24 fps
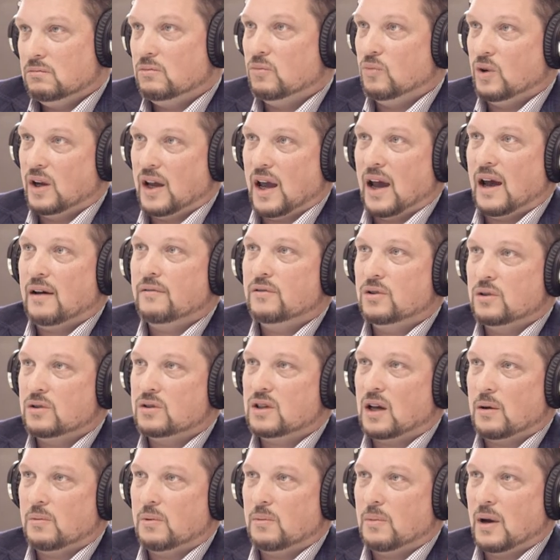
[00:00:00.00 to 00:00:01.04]
we have those
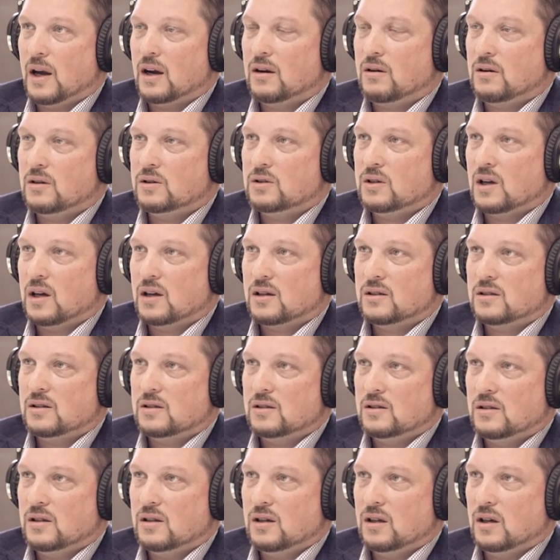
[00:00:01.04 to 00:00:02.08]
type of background checks,